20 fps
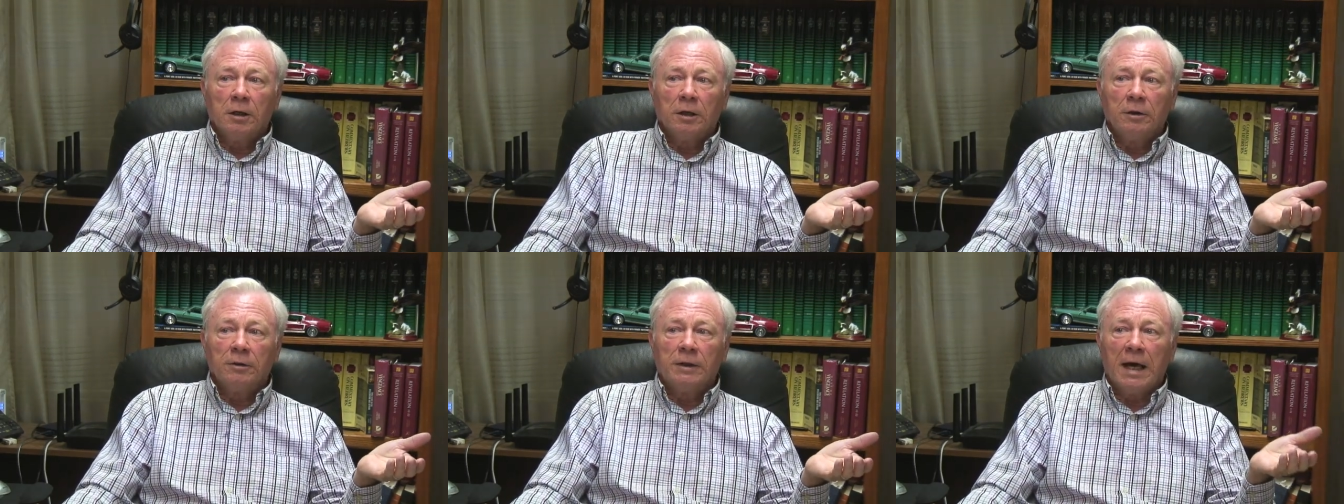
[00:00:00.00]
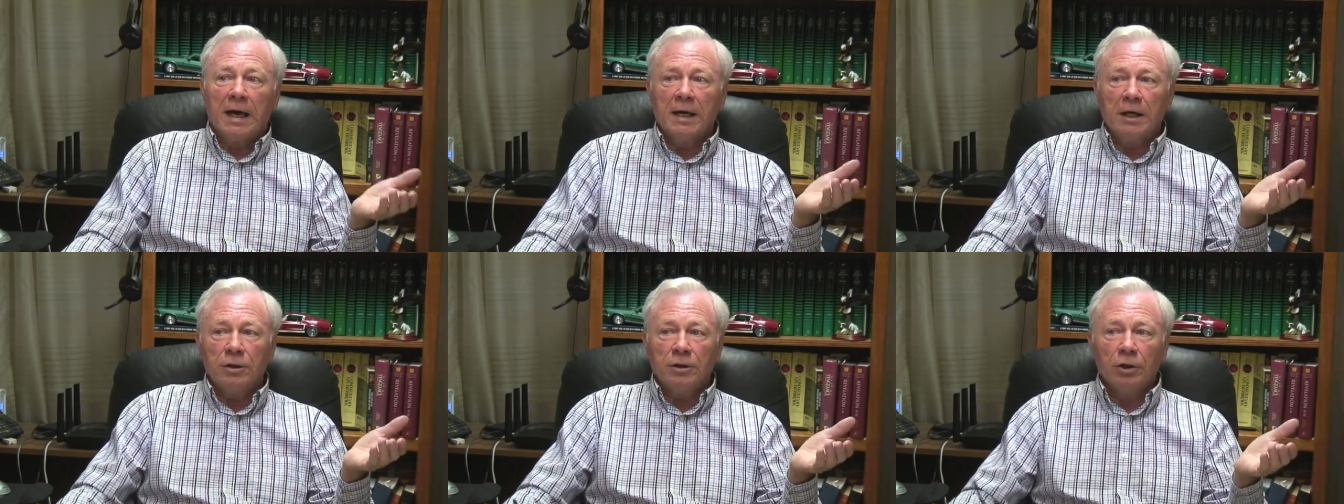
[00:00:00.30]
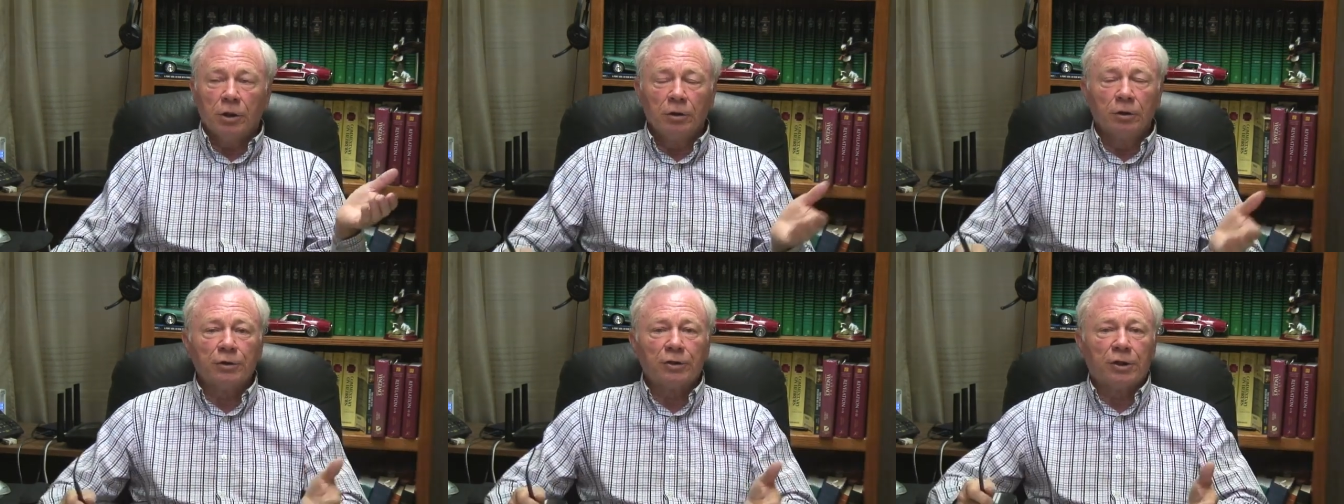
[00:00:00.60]
that it
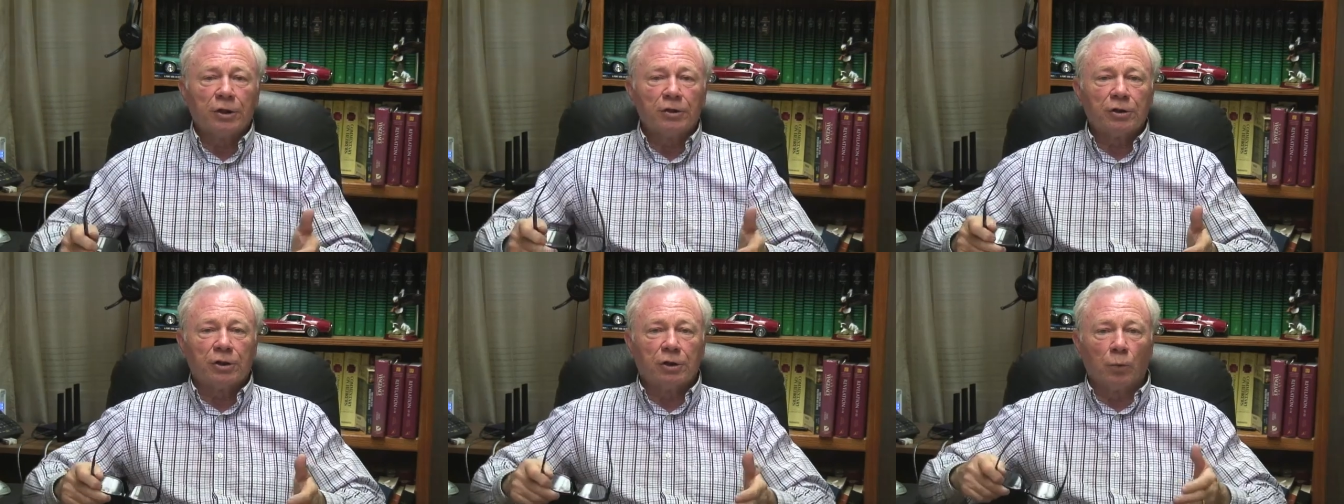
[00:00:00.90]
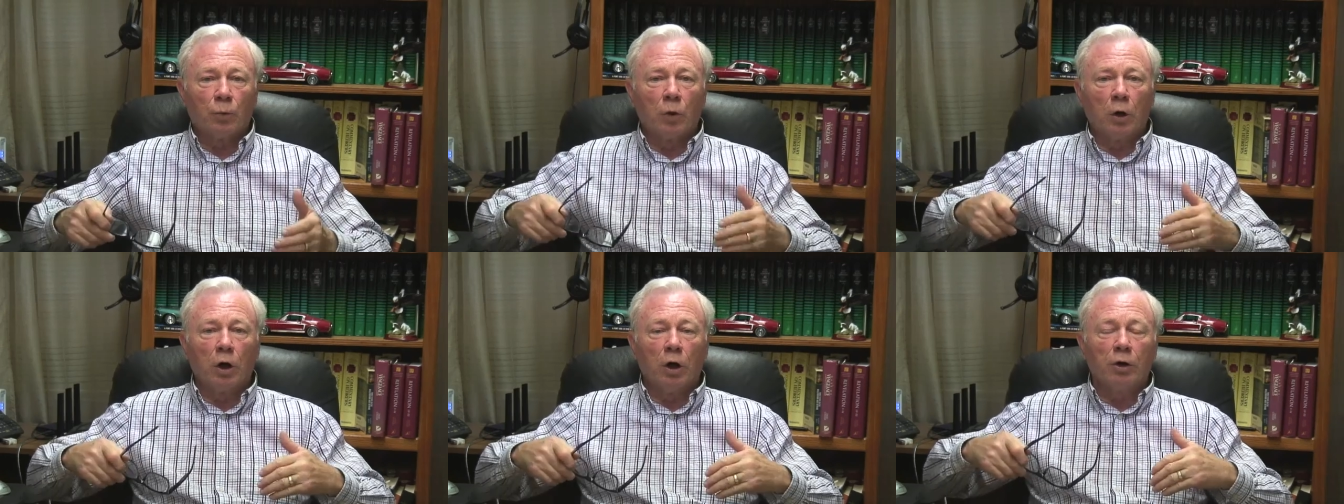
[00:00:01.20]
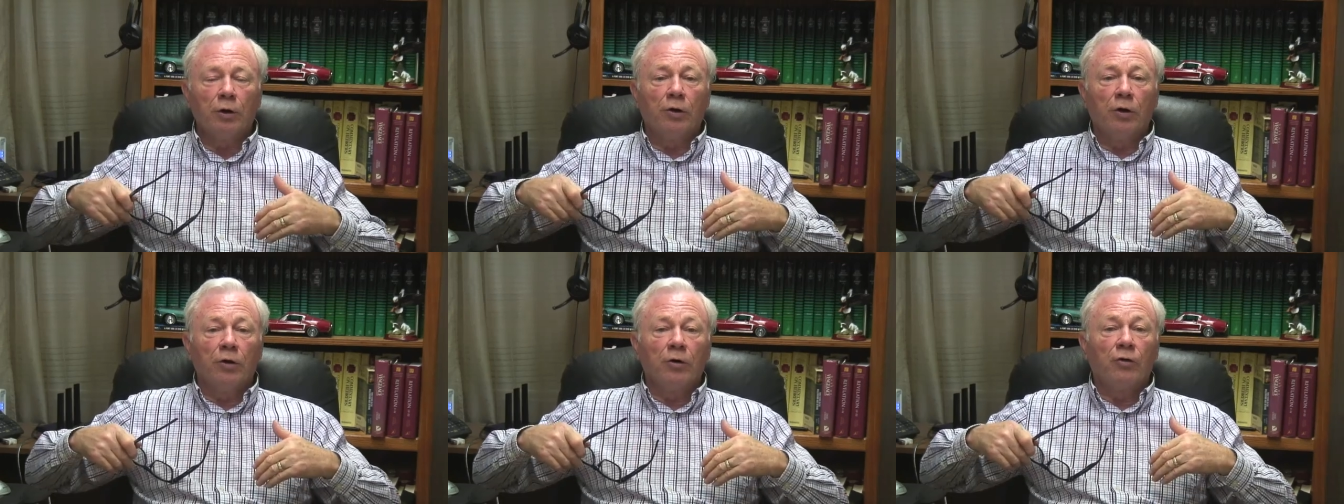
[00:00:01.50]
uses the
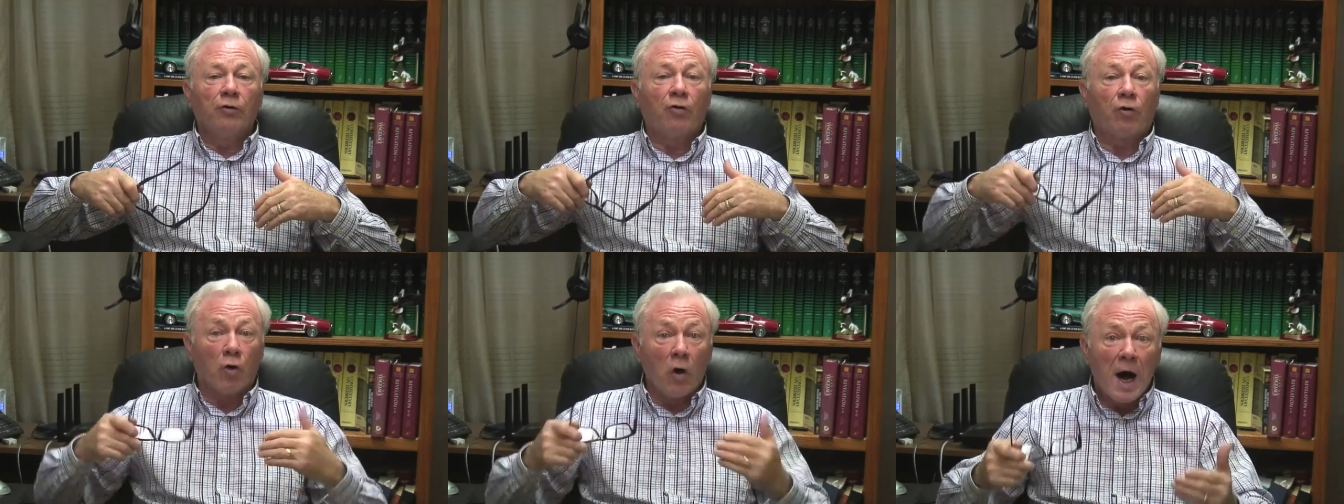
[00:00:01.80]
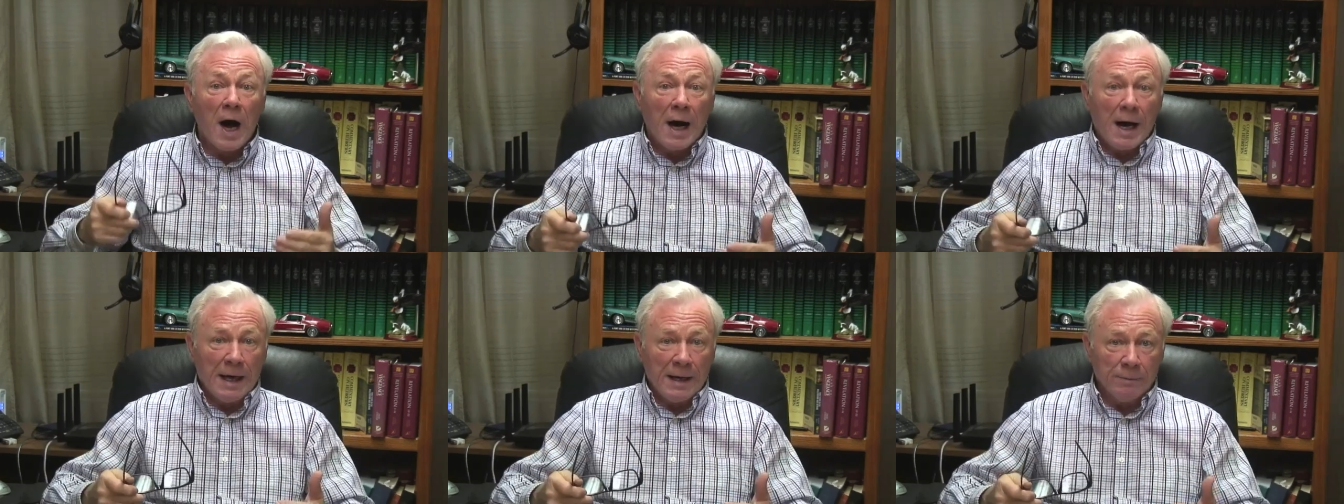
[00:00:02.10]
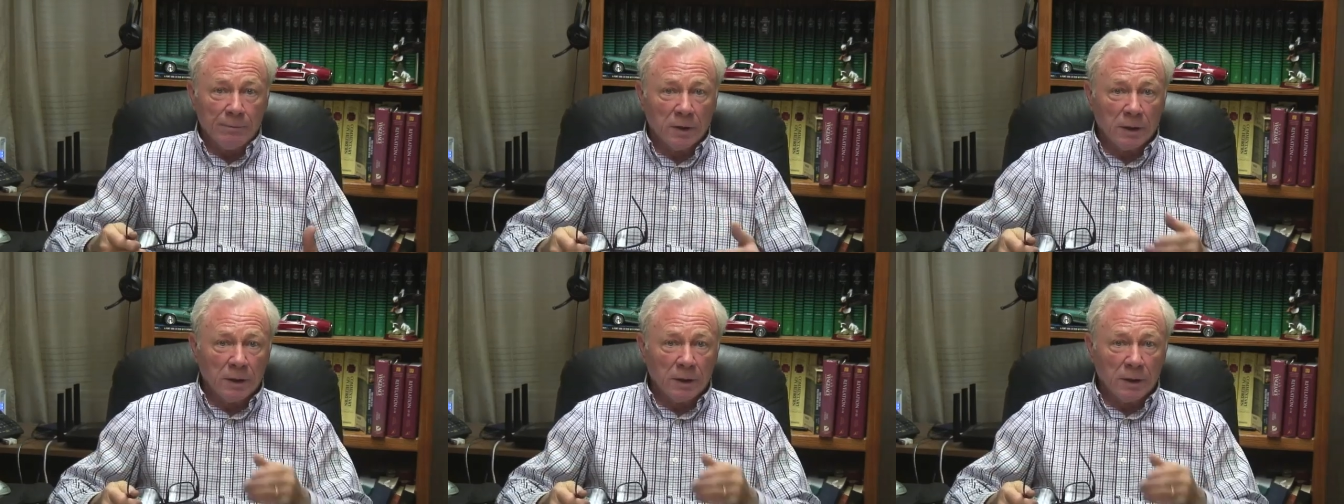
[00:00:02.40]
word tribe.